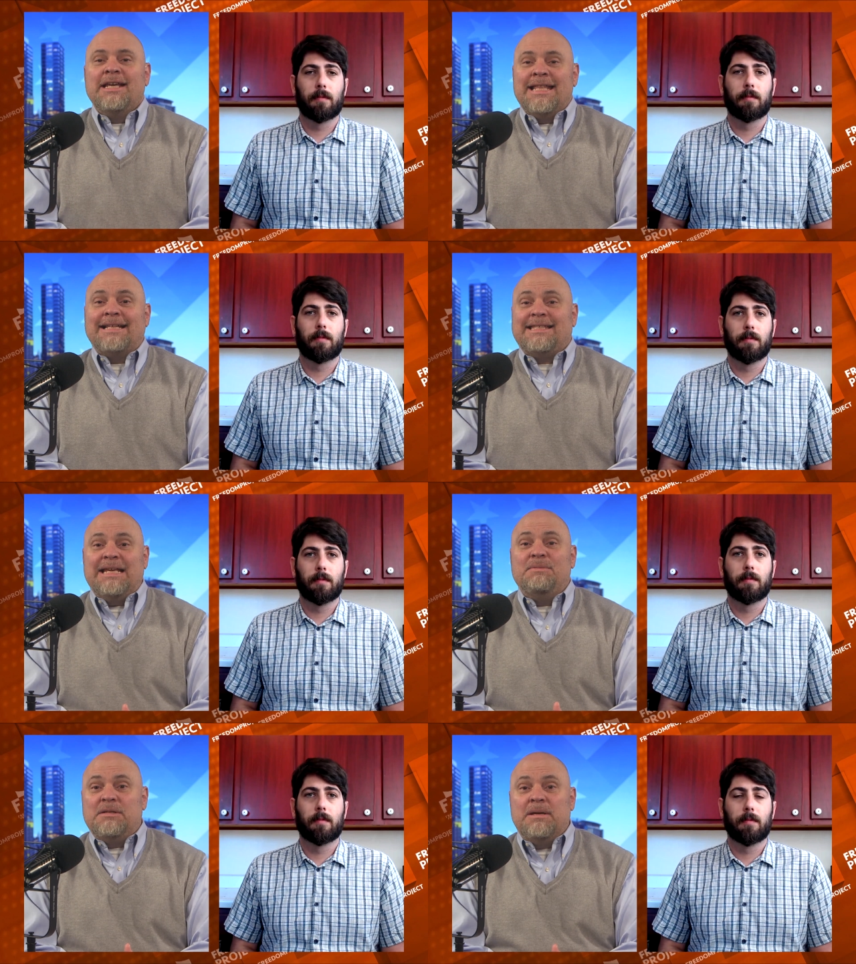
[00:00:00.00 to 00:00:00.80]
Speaker 1: That
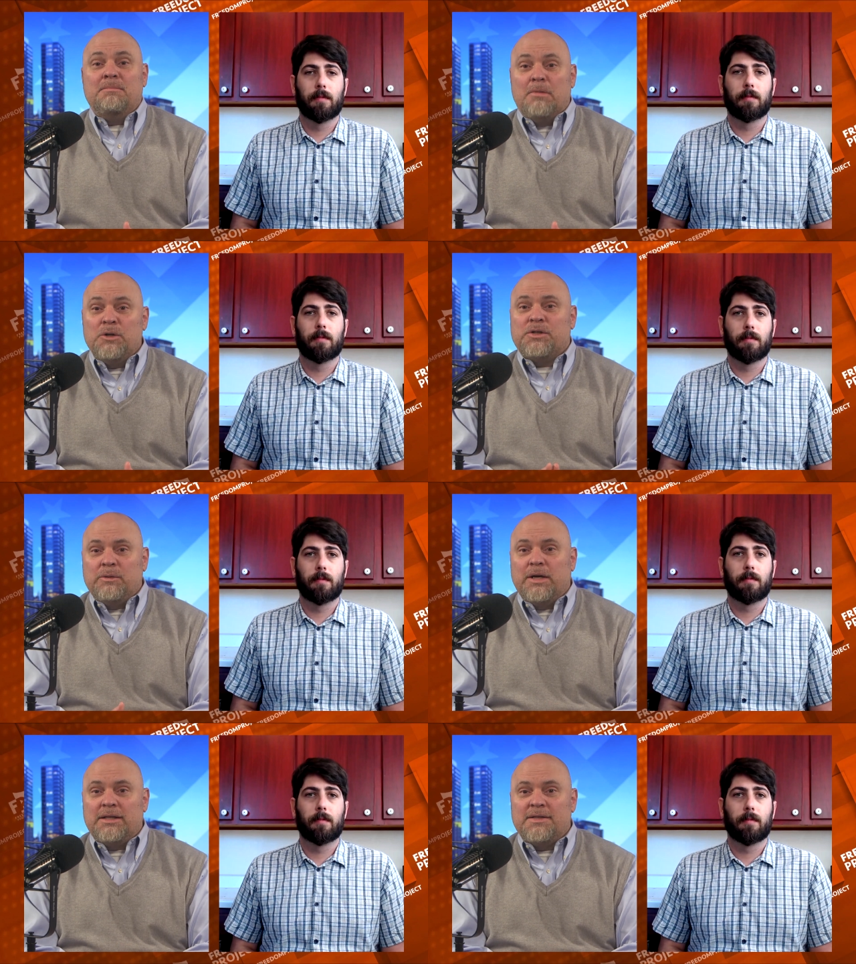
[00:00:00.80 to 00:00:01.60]
seems to be
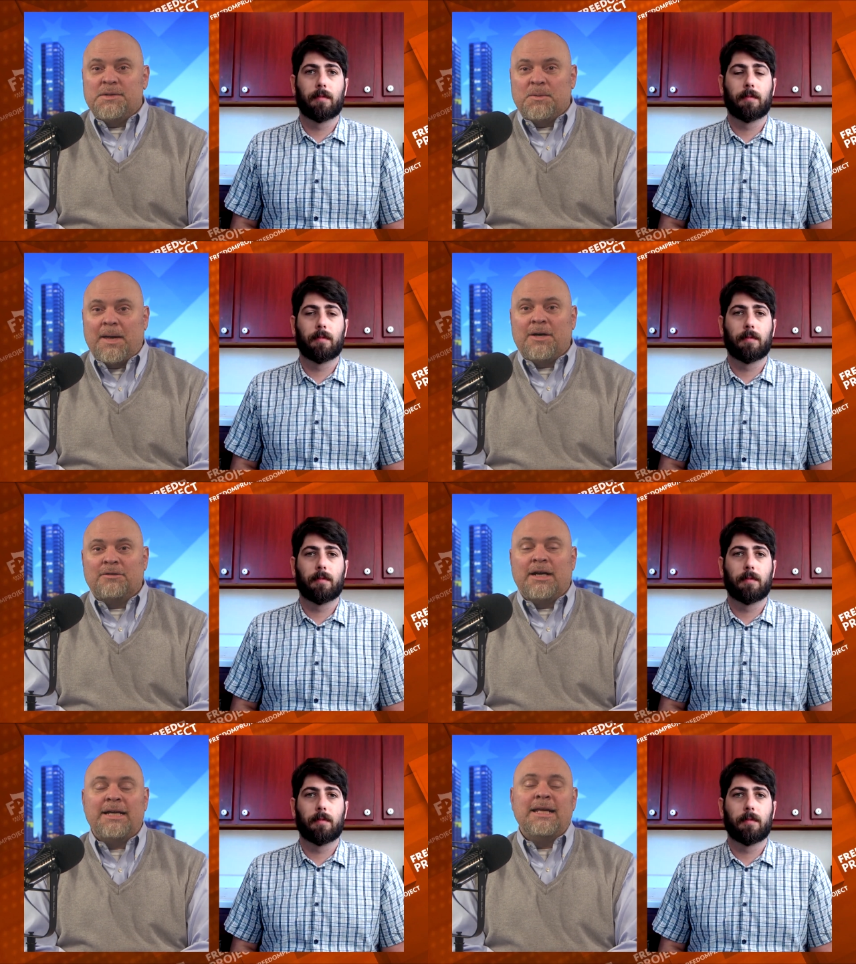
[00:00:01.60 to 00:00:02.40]
mostly what this is
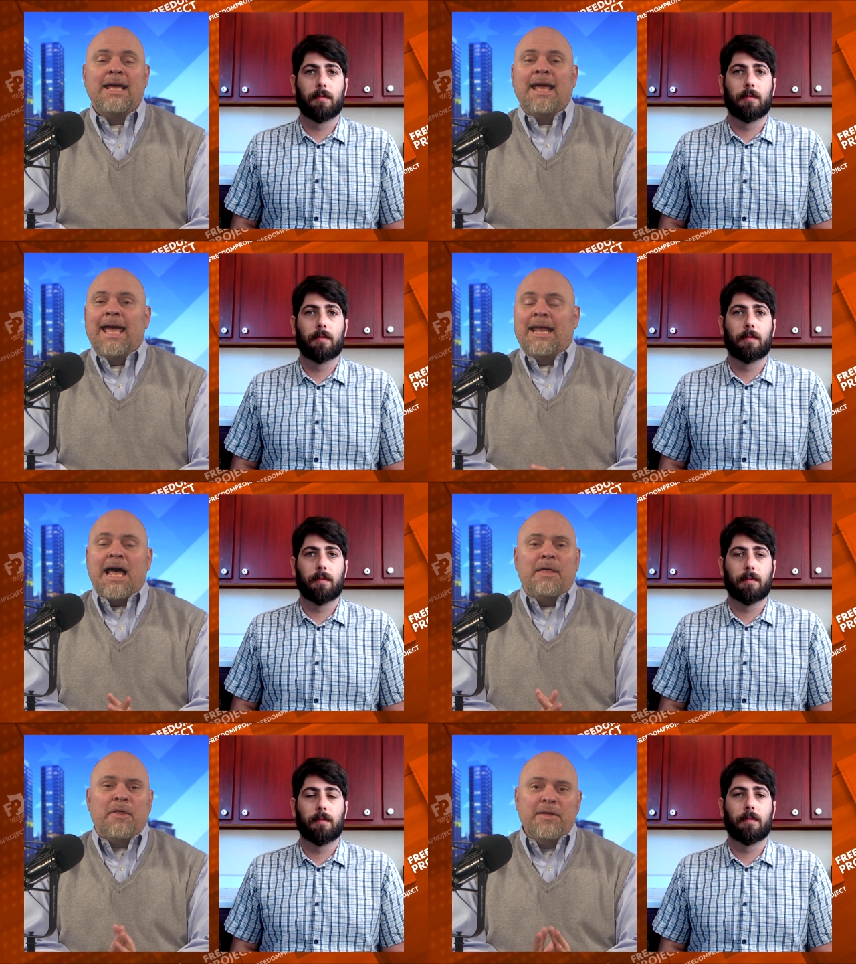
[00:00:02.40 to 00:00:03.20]
about, right? And
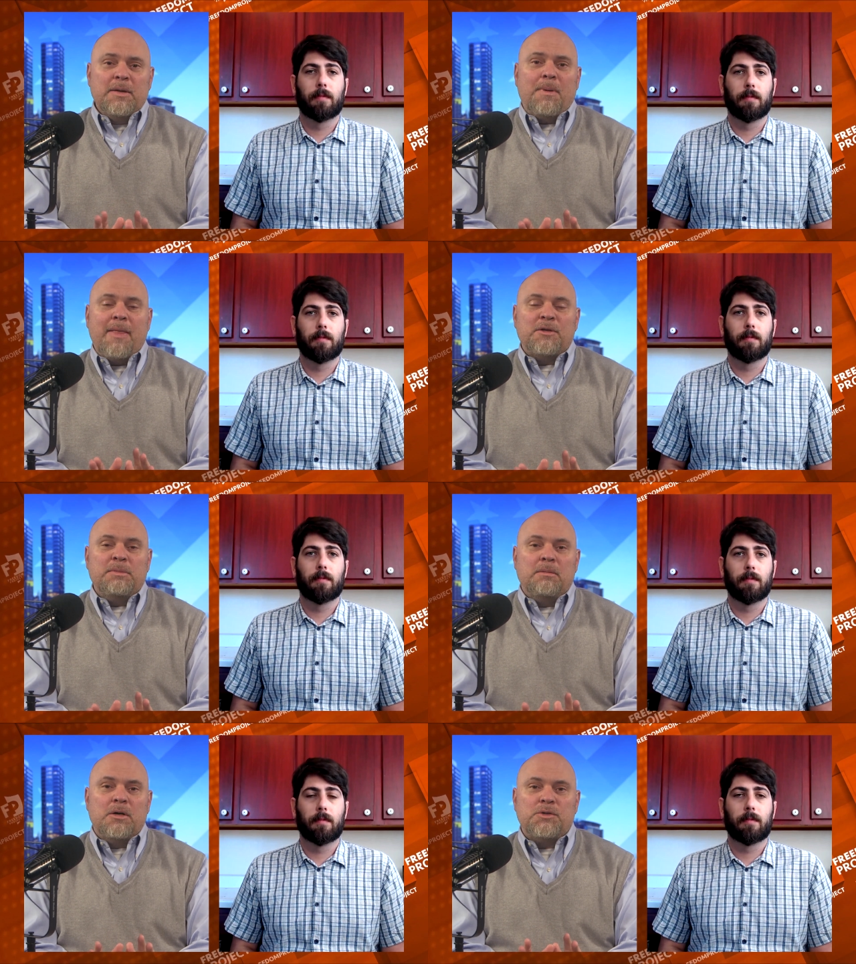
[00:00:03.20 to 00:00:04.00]
the thing that bothers
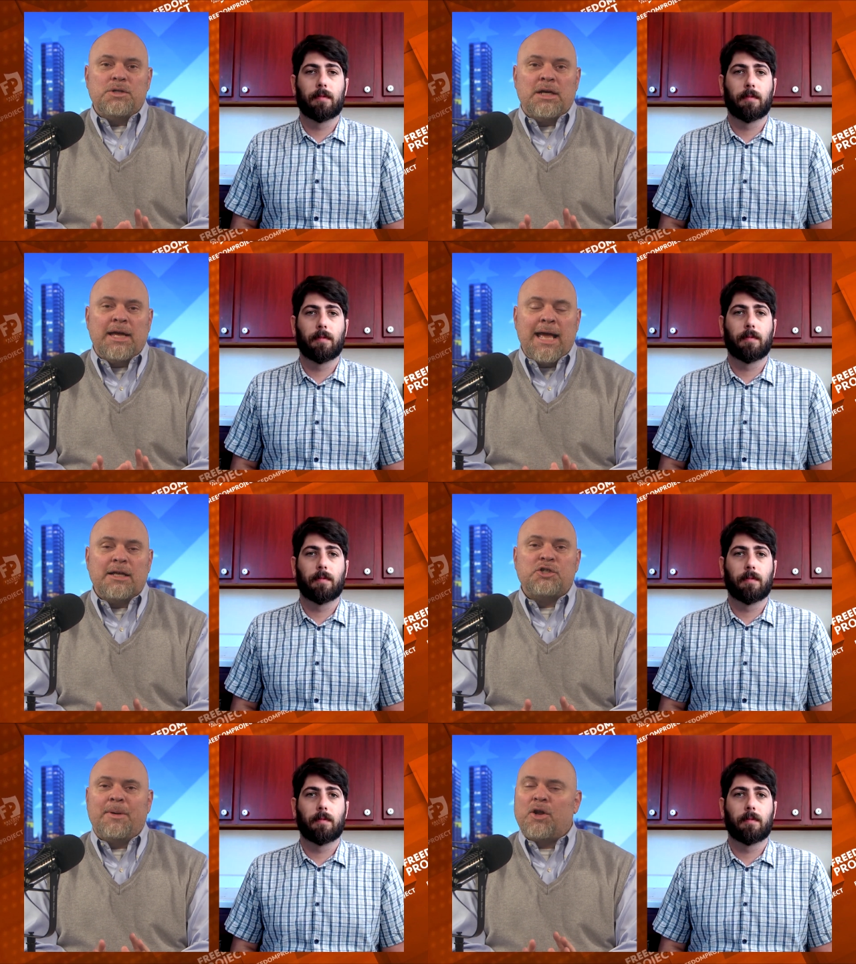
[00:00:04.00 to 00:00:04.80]
me most,
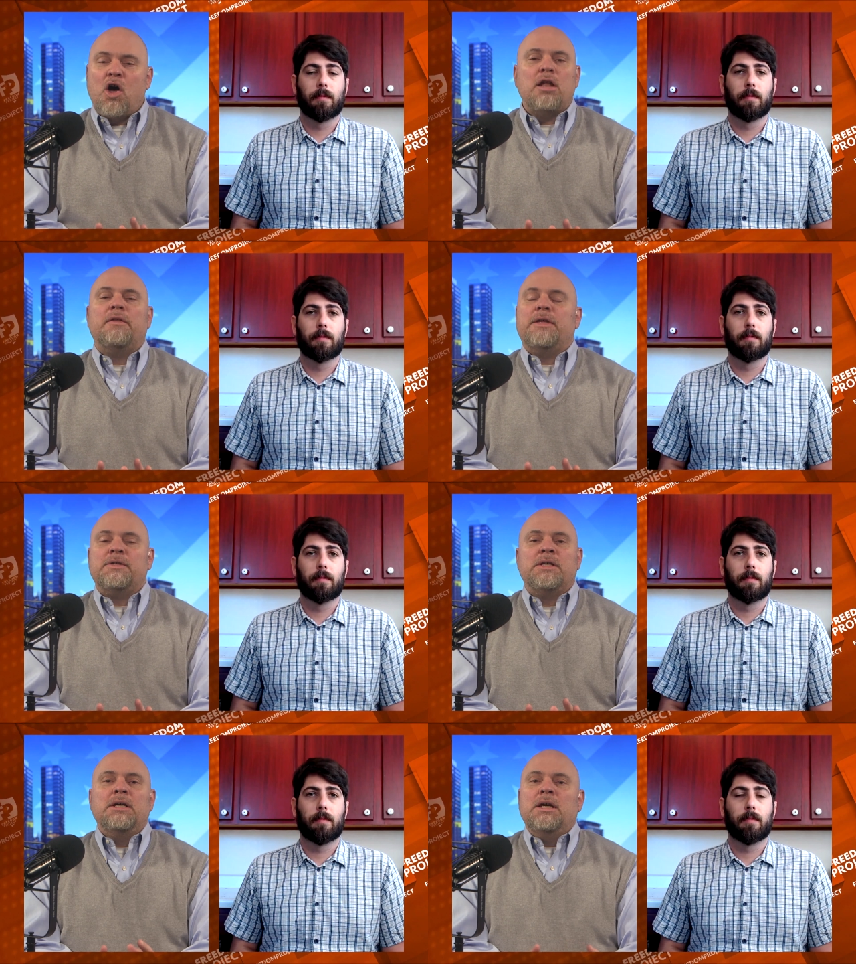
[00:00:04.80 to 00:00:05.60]
Alex, about all of
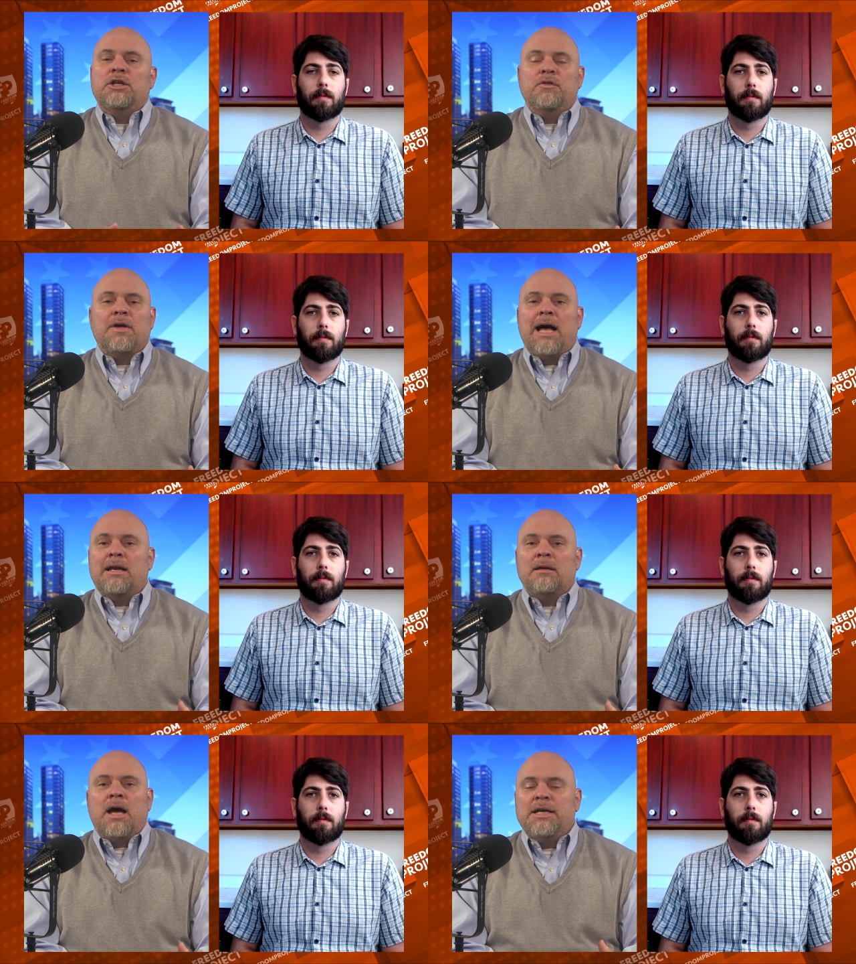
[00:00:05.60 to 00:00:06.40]
this, you've
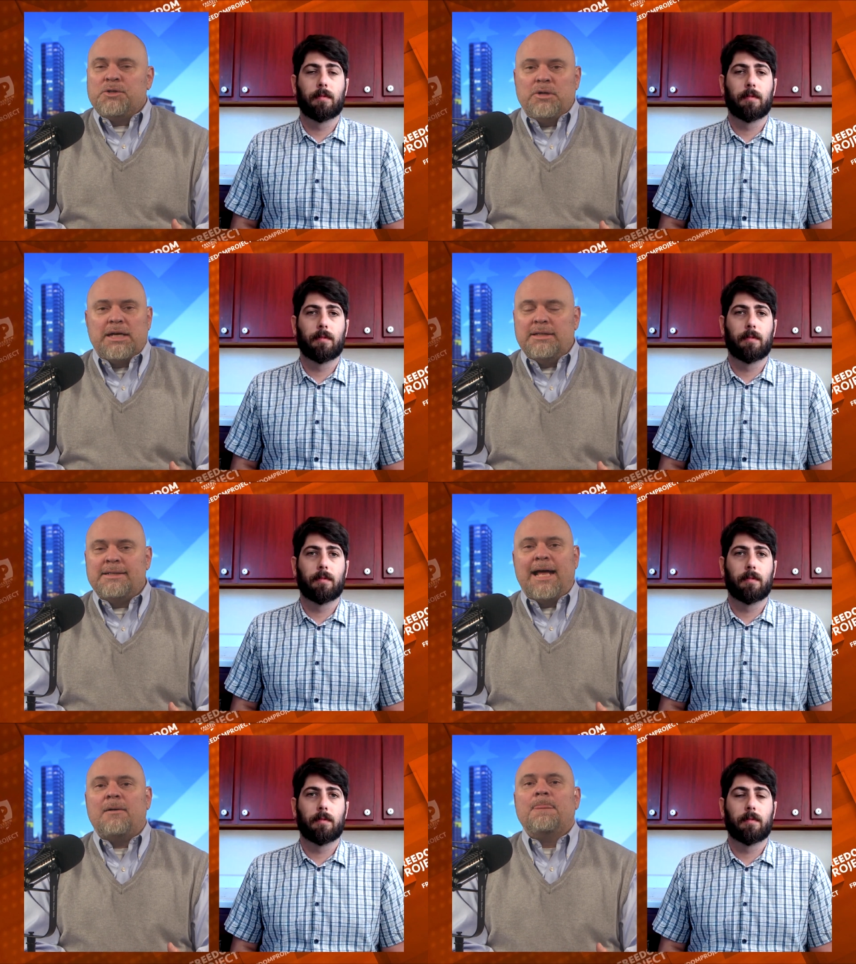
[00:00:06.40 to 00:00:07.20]
got high school
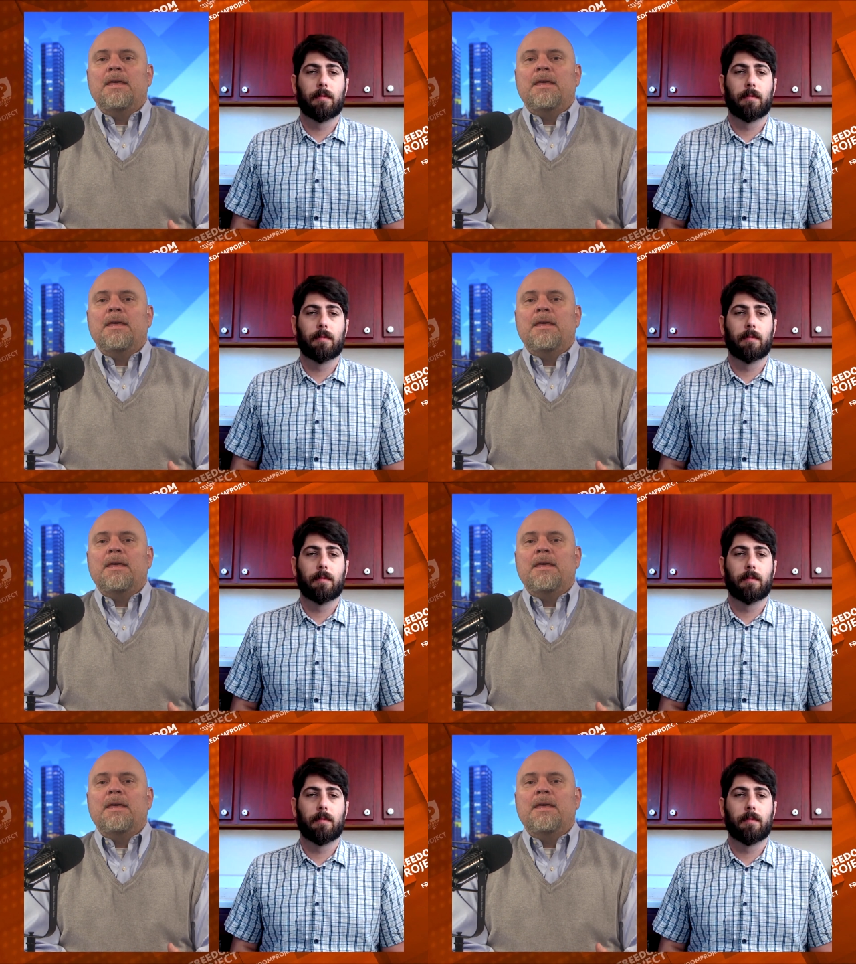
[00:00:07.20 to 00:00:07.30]
kids now